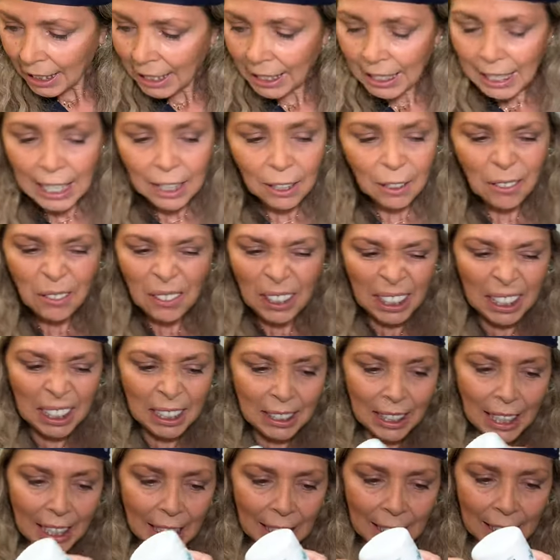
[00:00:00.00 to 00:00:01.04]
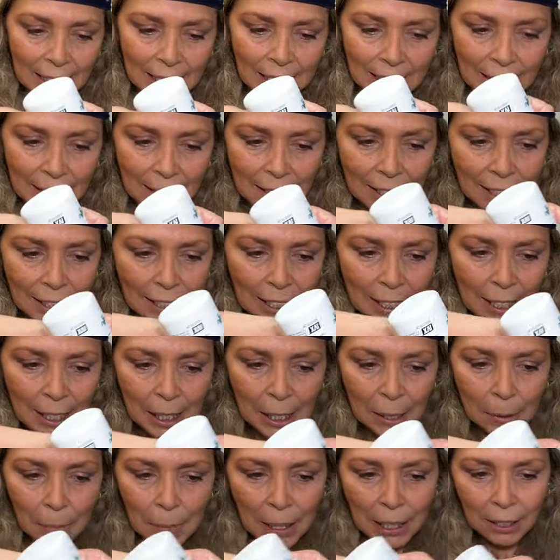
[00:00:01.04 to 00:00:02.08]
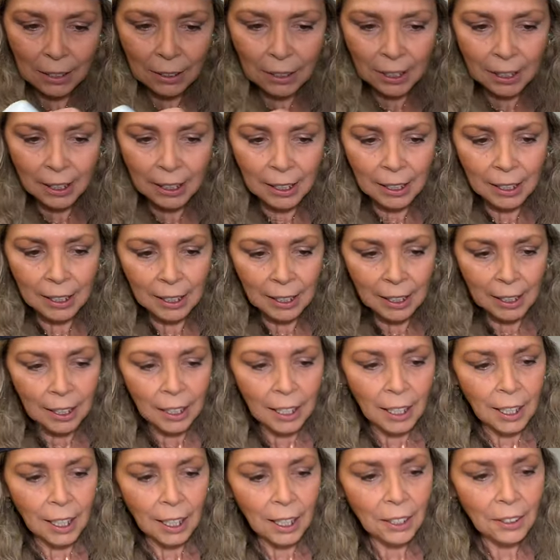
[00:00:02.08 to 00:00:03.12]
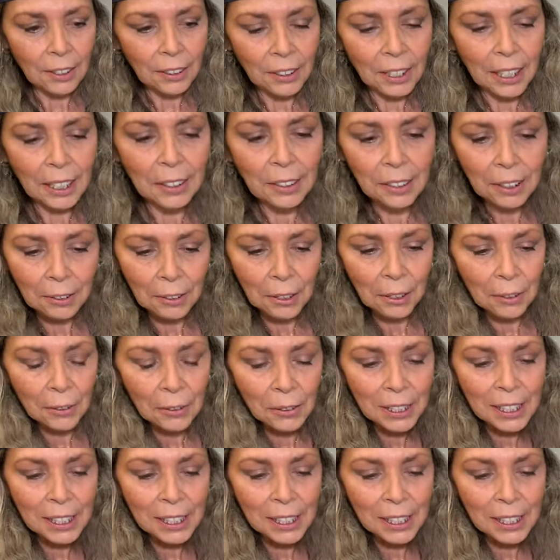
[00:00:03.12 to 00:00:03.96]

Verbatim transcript: They don't really like to smell other than their own